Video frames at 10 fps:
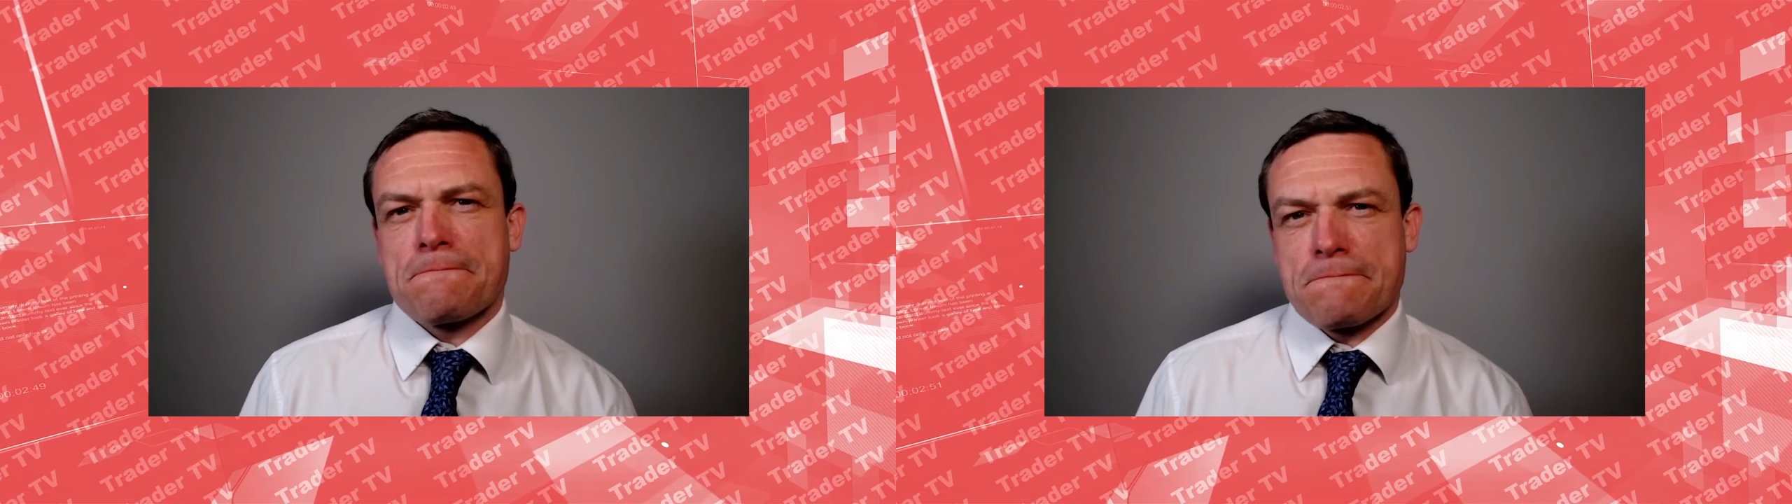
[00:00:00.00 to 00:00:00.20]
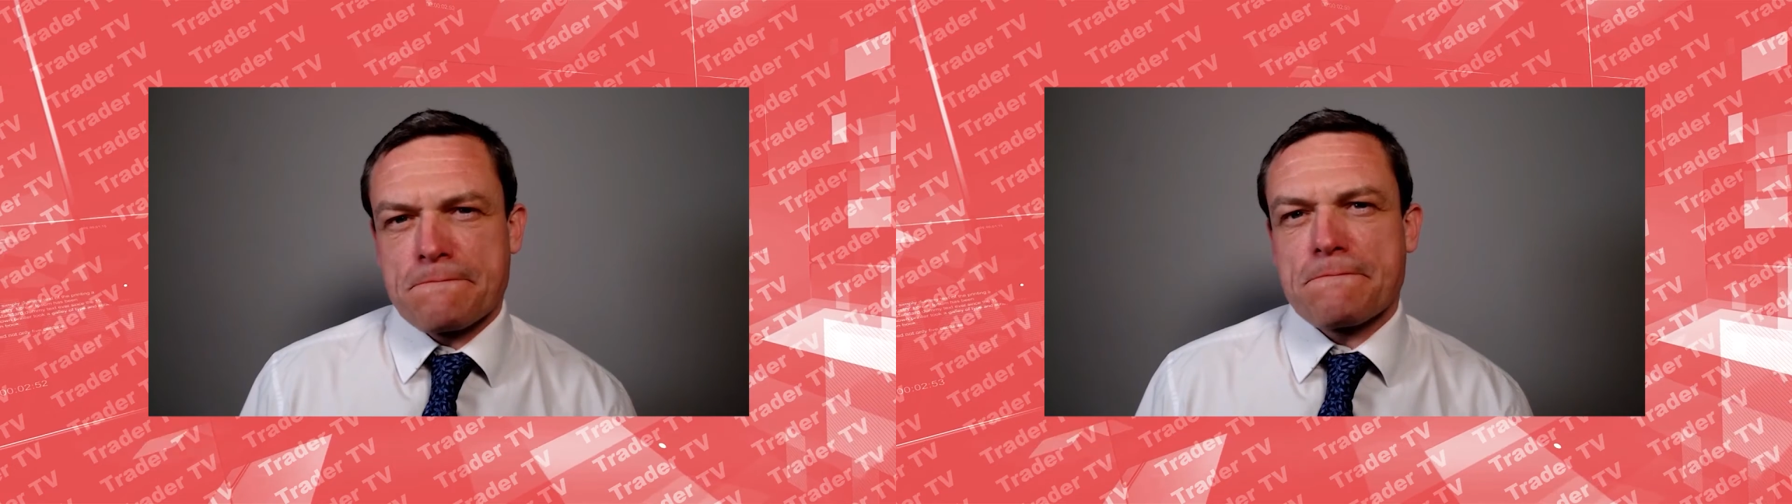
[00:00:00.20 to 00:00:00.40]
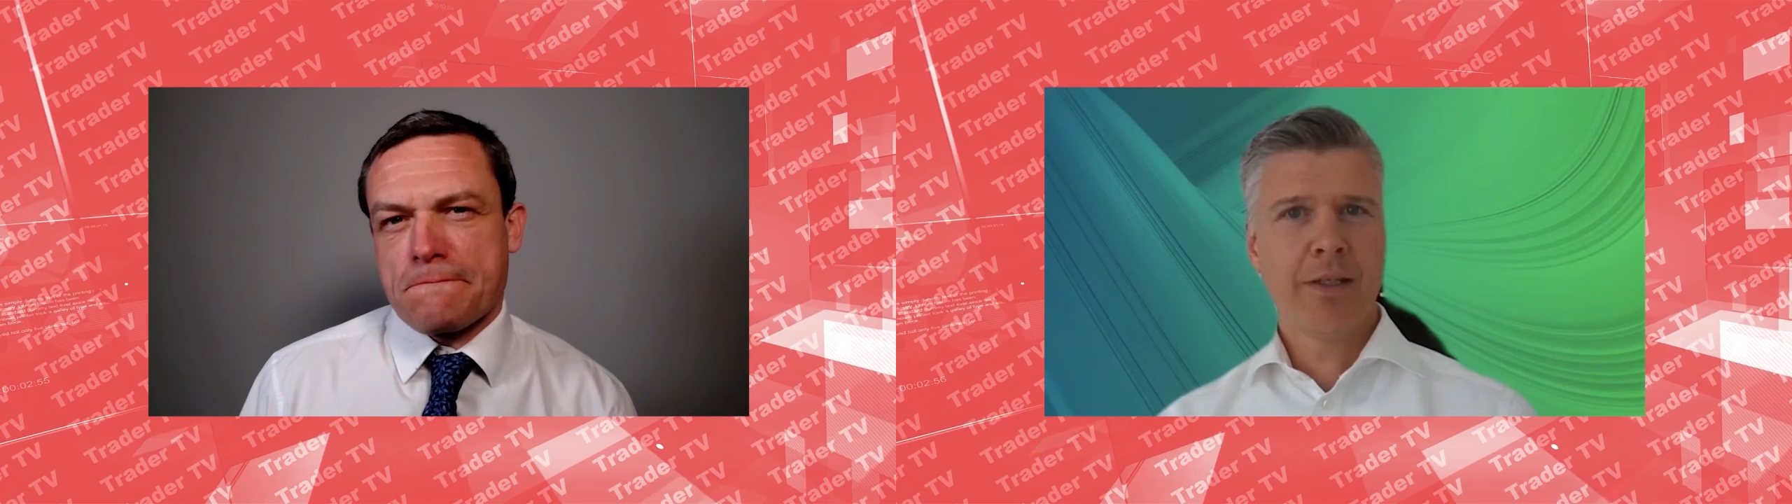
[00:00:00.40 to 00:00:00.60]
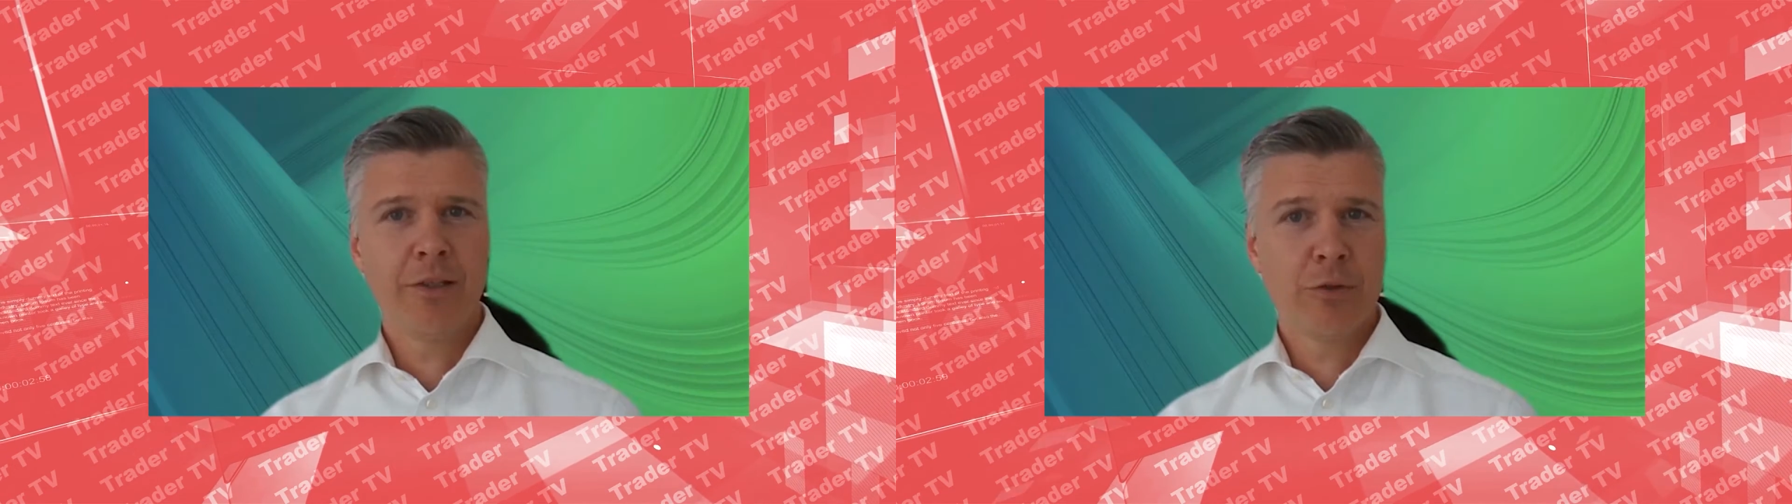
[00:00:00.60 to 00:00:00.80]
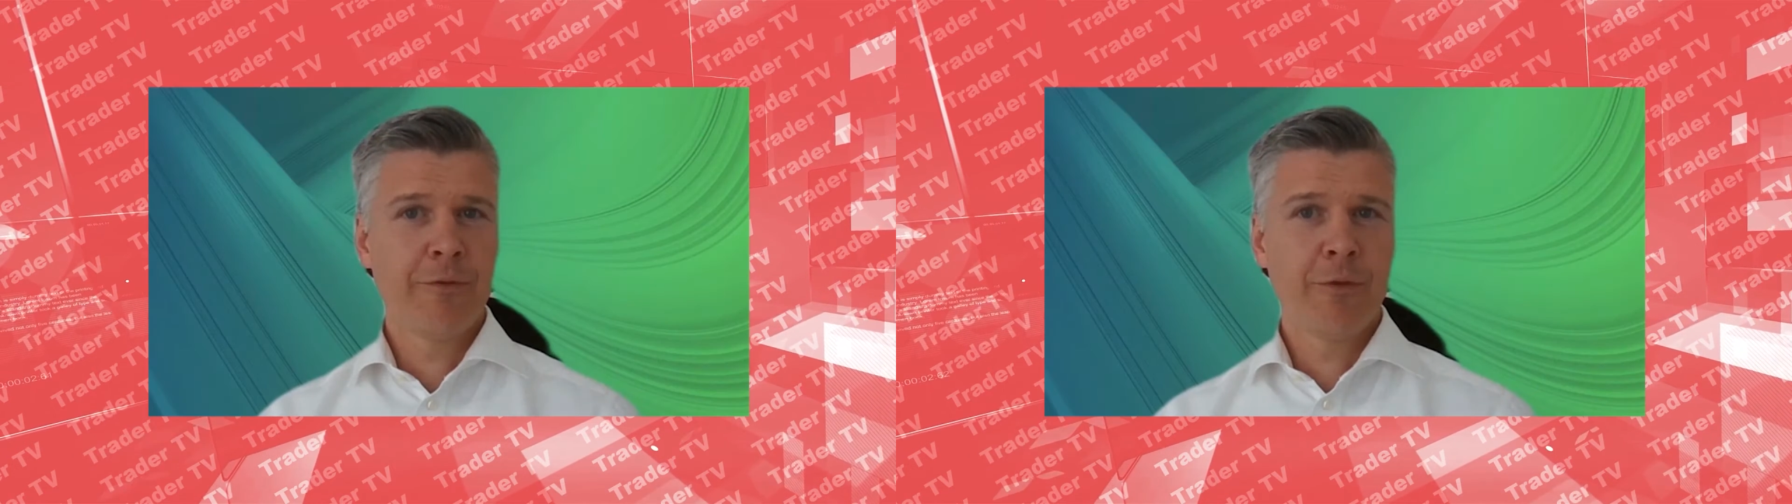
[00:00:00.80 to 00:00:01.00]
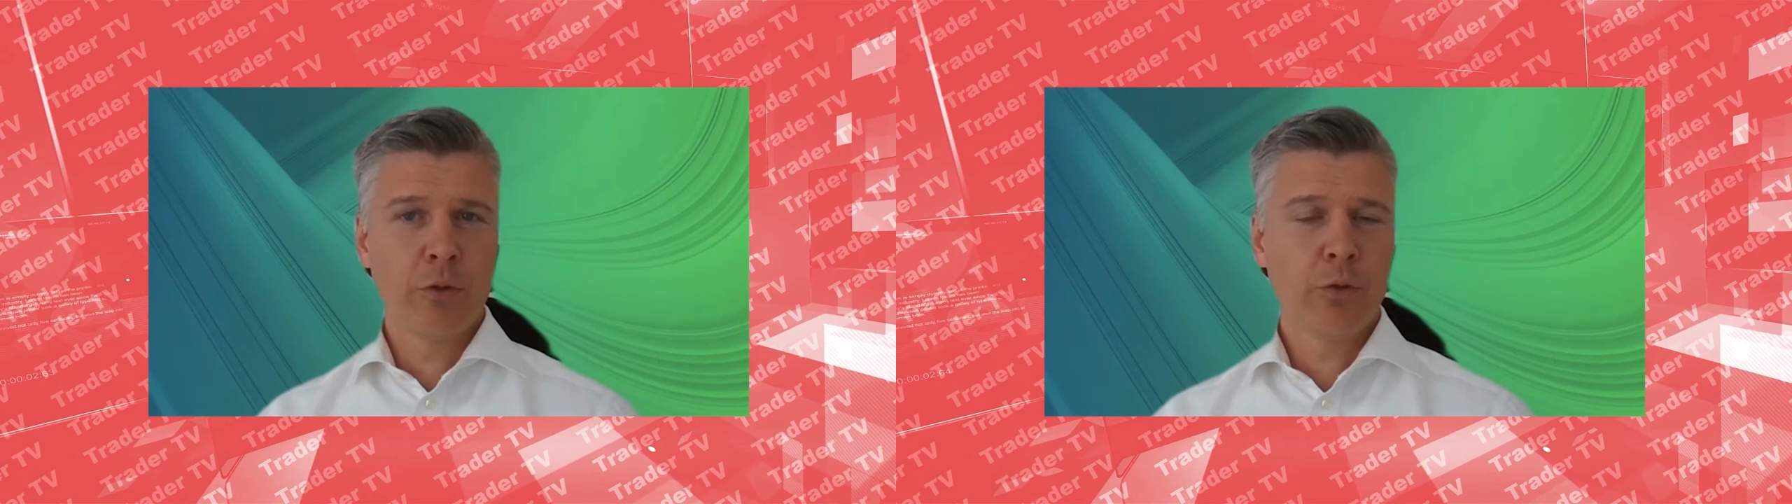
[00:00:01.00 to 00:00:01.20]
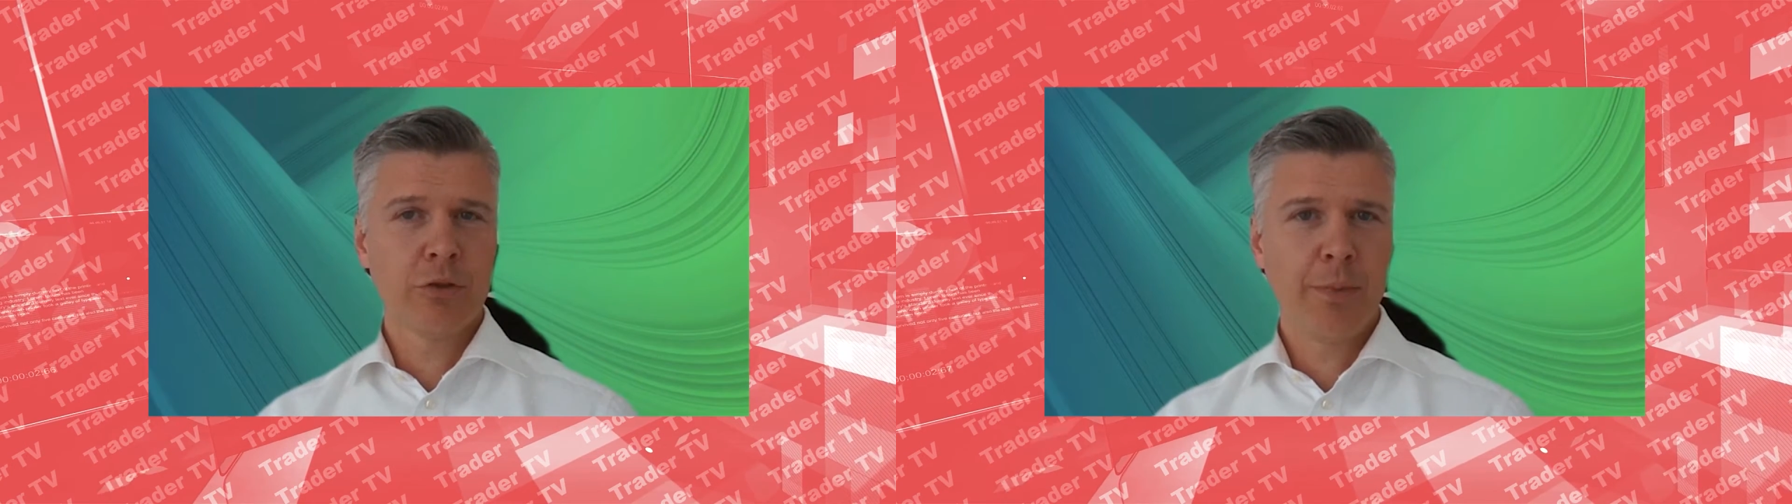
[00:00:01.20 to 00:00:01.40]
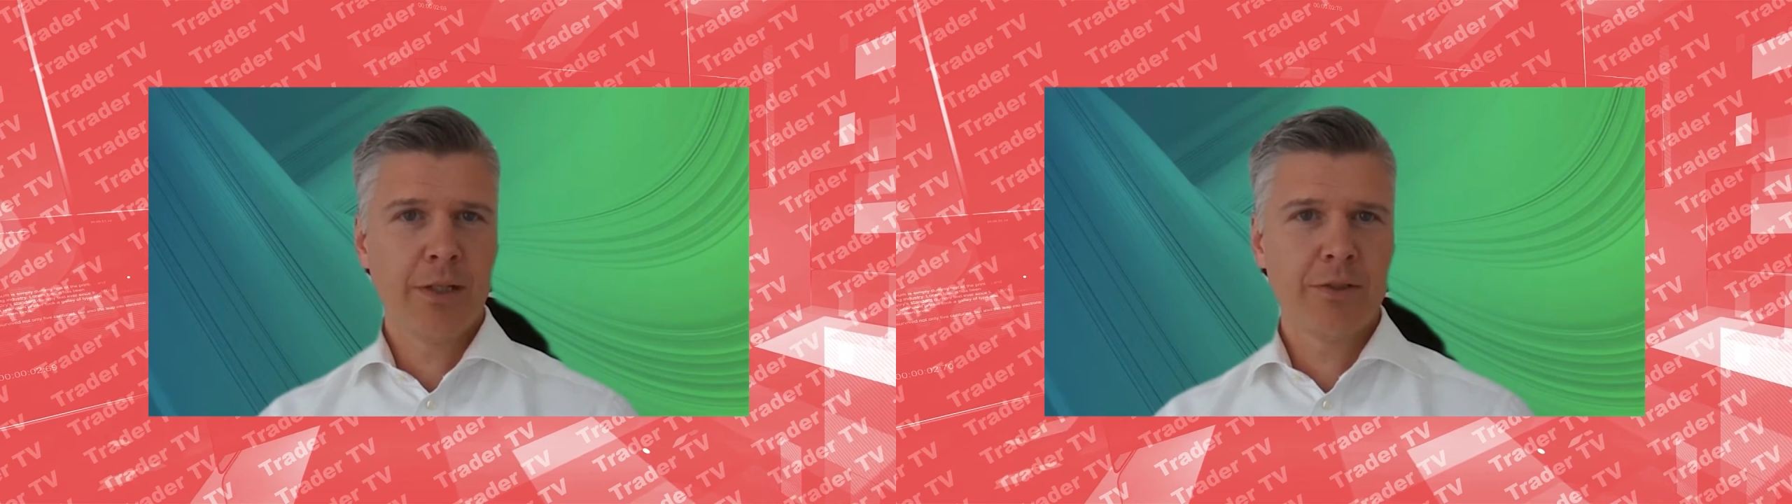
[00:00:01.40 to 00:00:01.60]
touch and they need to be fully
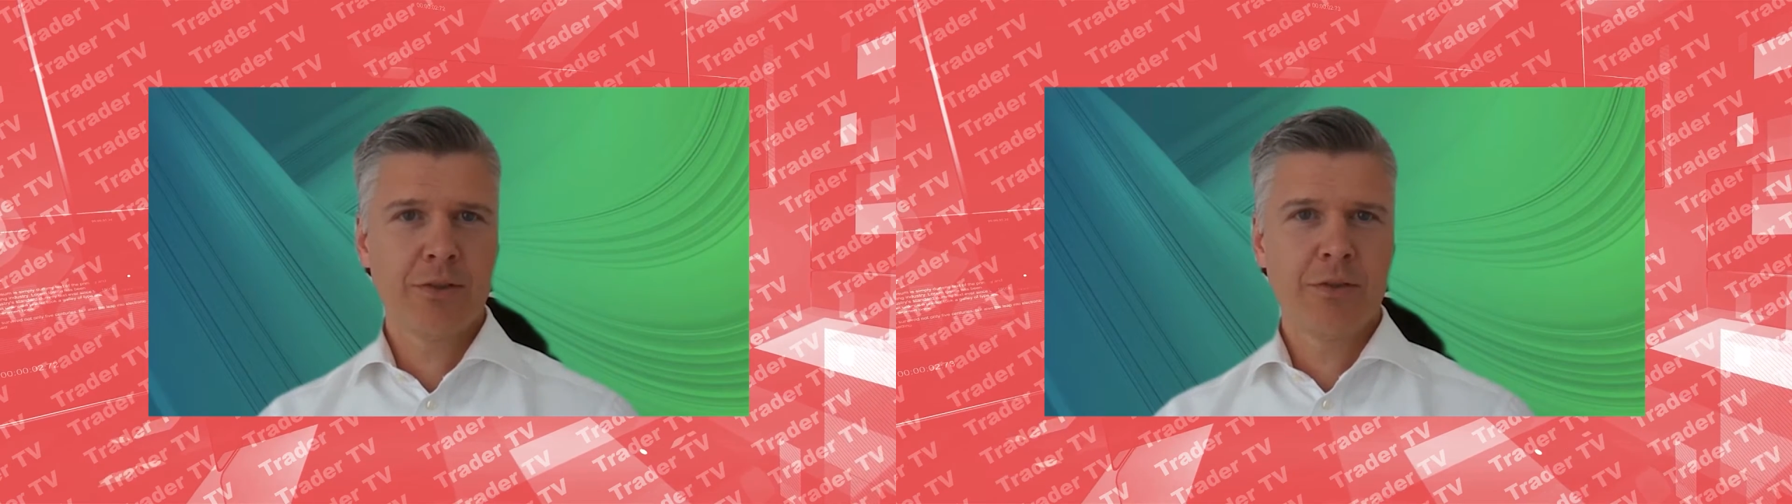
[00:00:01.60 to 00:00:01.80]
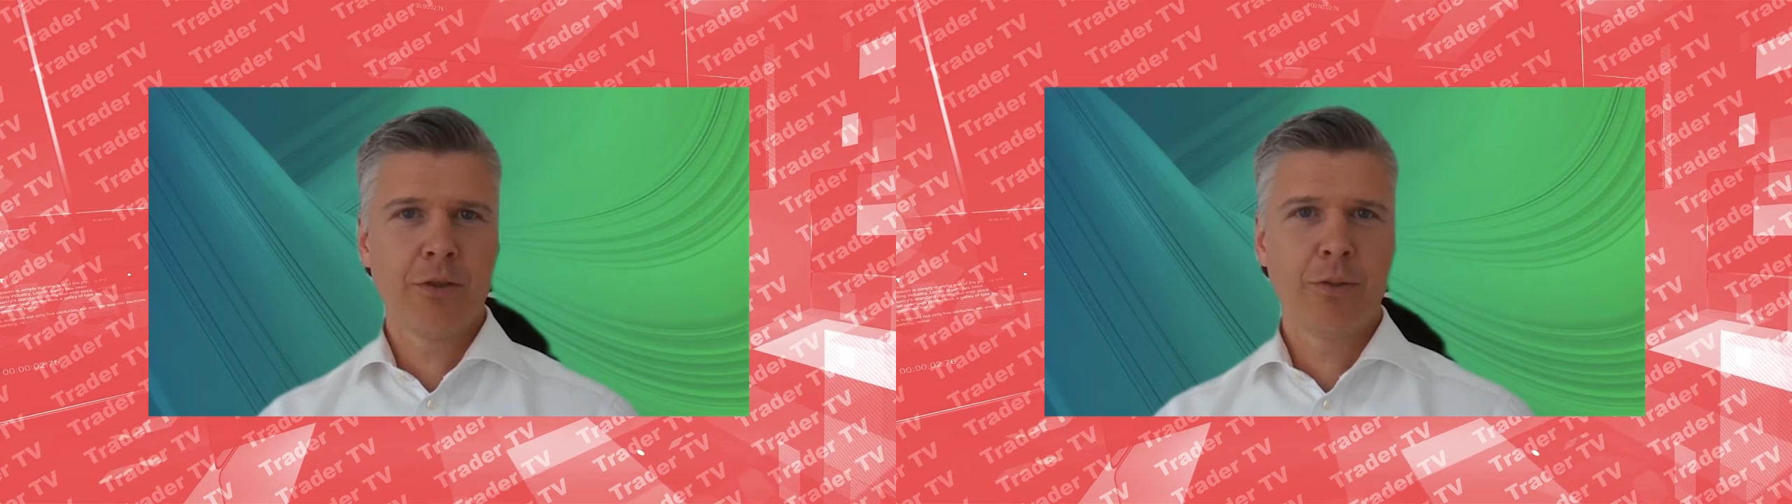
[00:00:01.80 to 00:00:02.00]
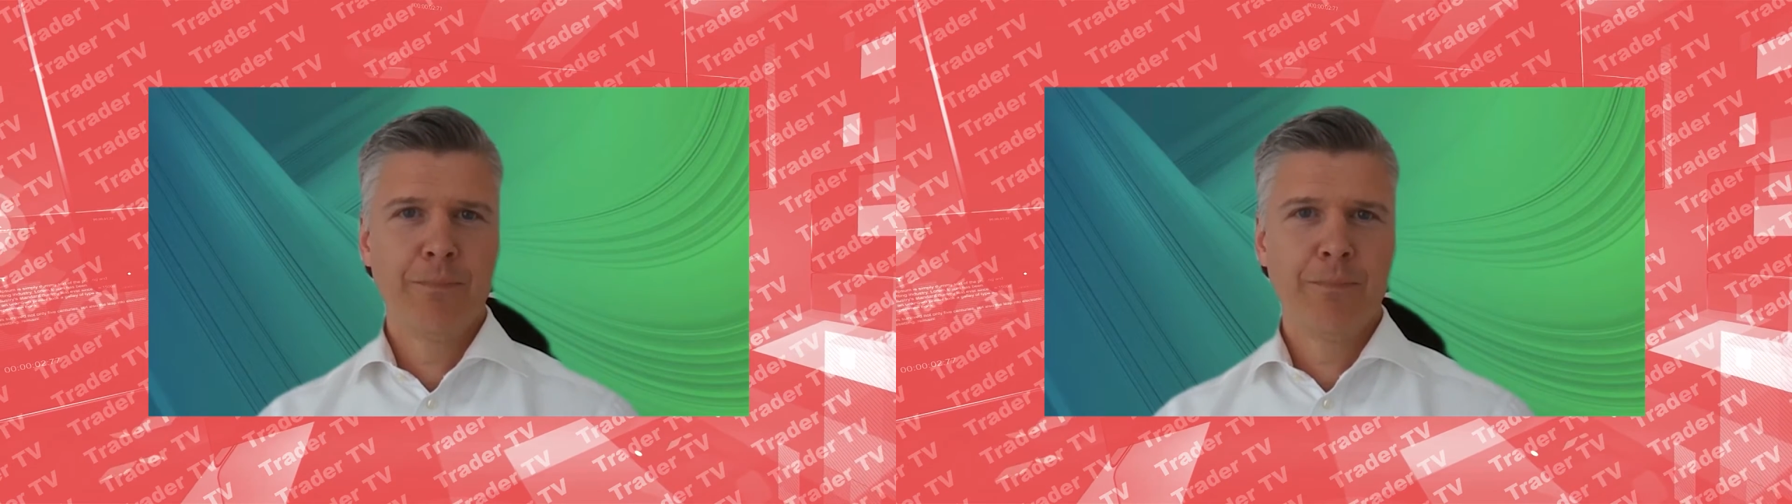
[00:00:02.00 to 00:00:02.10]
optimized.